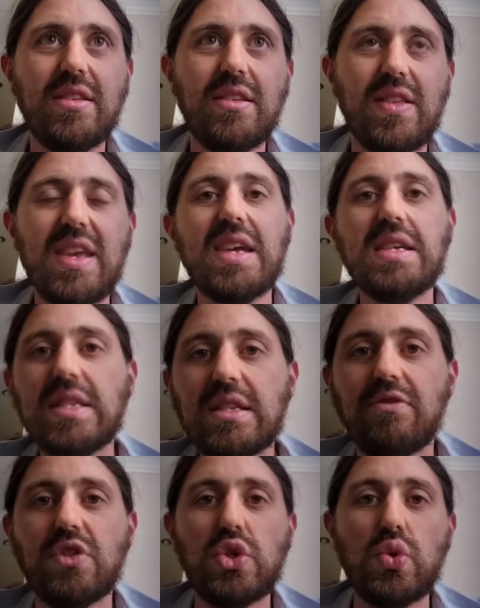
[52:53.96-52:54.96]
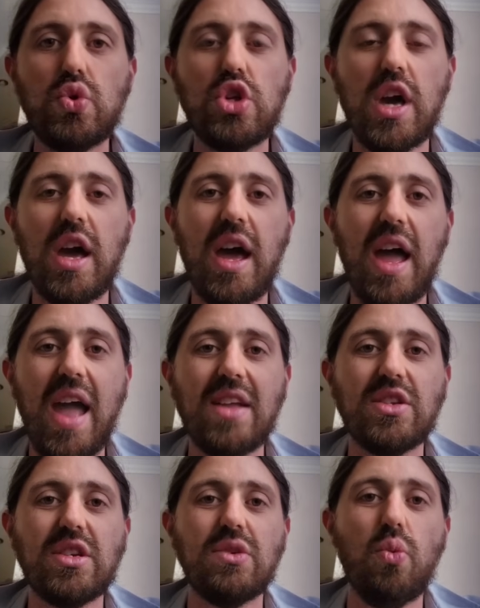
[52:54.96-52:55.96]
east of Suja
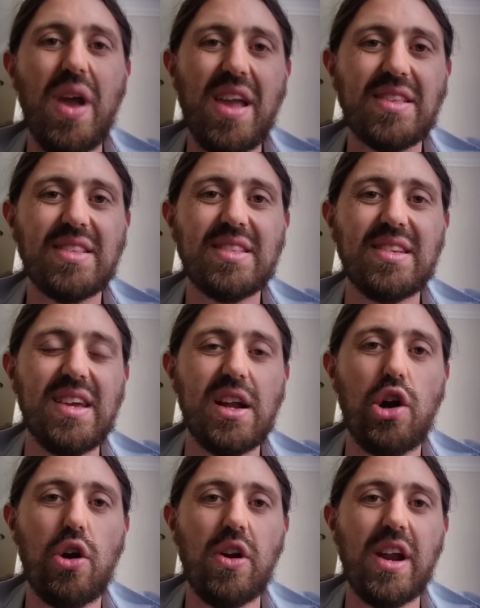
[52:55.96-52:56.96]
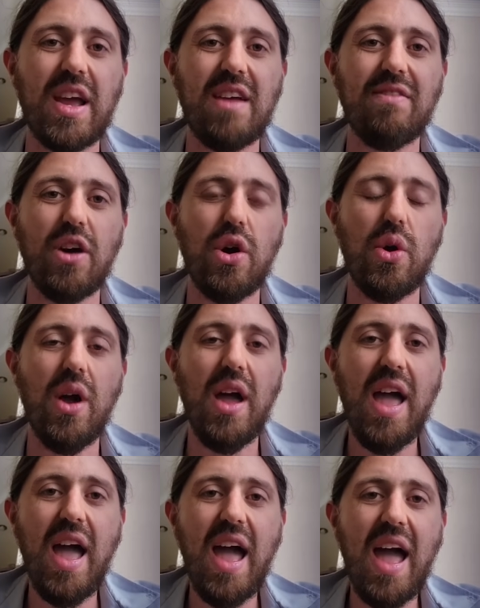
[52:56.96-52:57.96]
and to the west near Koronevo.
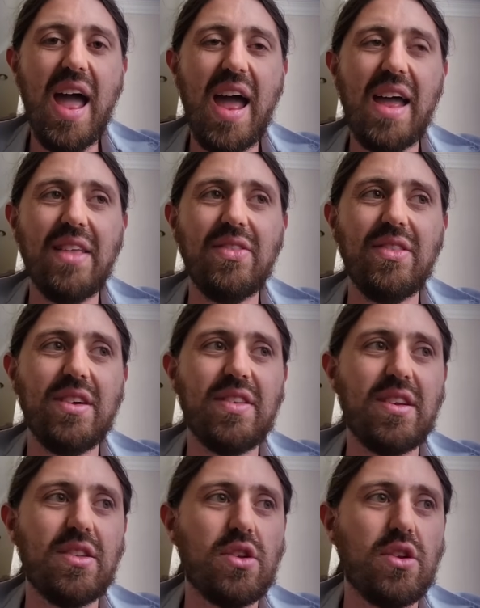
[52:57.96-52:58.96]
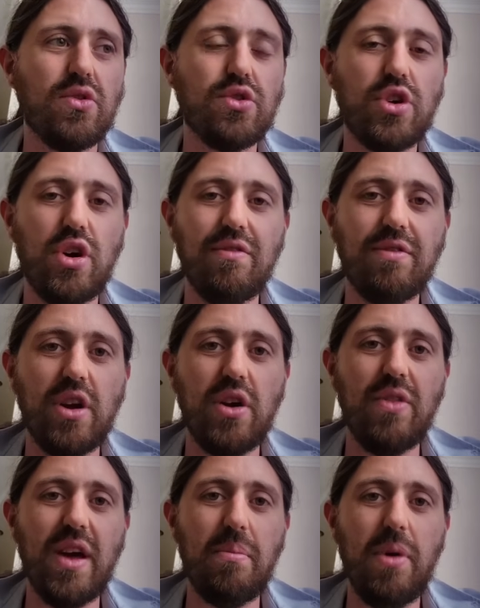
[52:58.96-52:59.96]
And I think it's
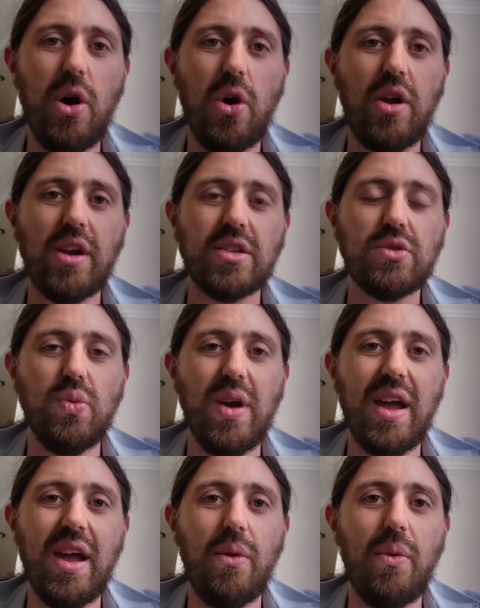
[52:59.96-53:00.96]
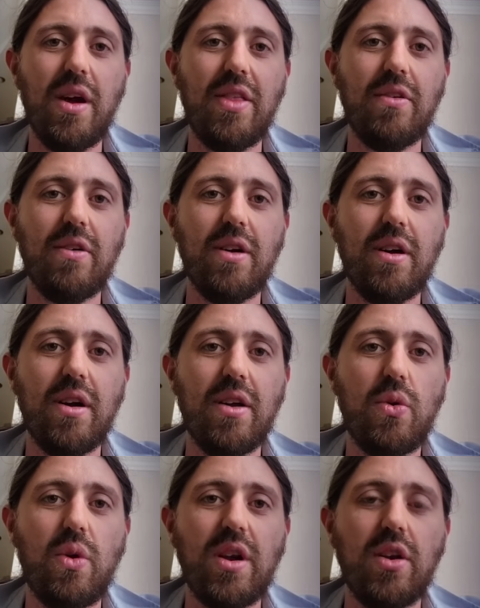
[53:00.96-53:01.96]
Grishkovko, that pocket where there
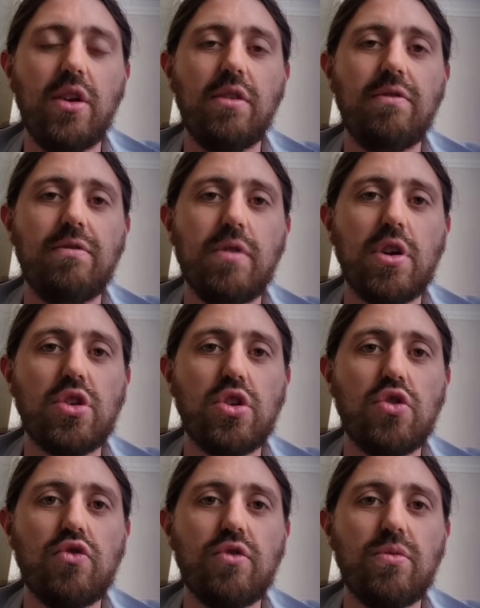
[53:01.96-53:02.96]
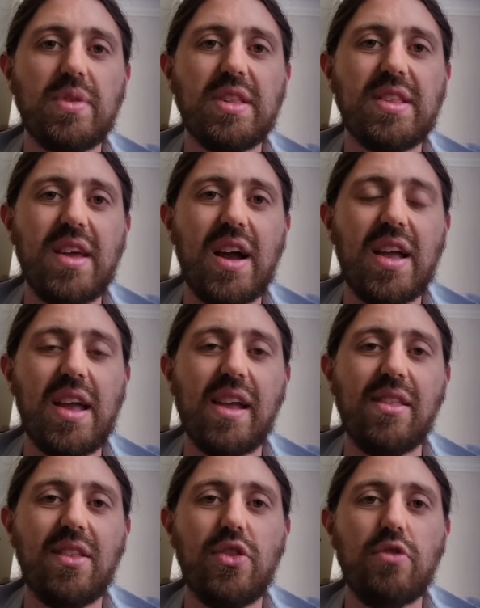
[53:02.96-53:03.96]
are quite a lot of Russian troops stuck
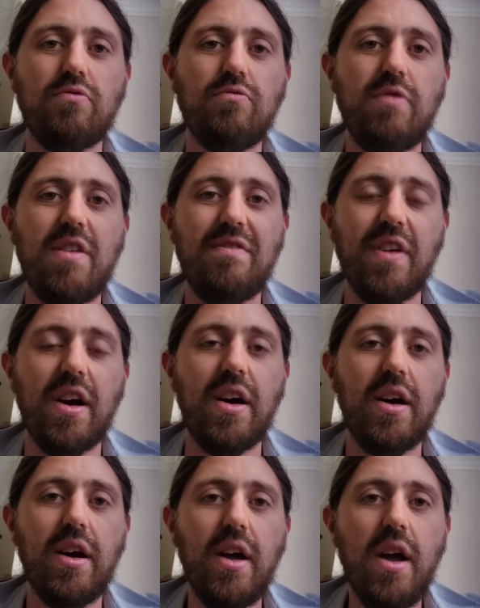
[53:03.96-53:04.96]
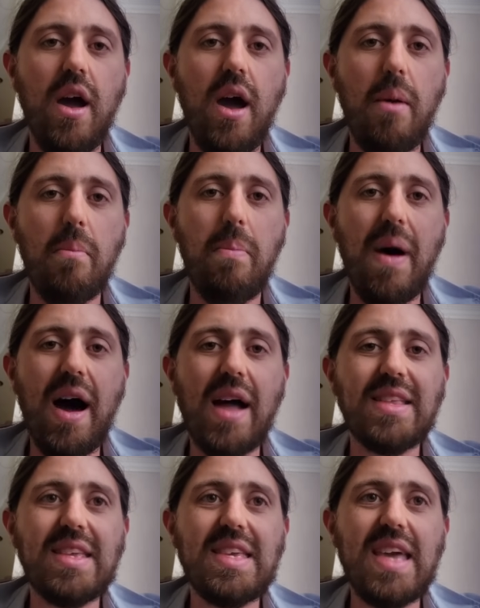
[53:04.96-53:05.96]
against the river.
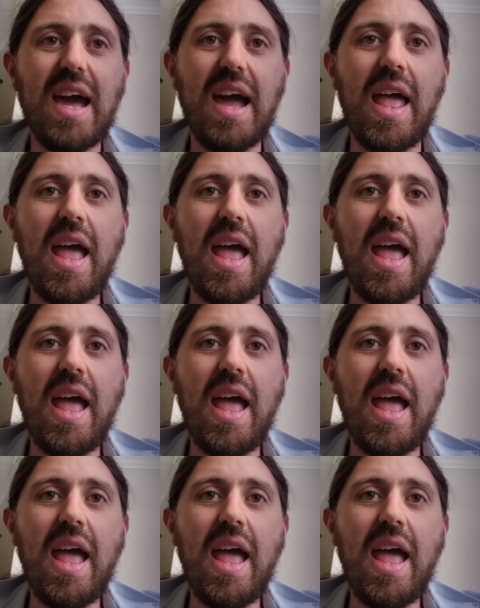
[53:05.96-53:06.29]
But yeah,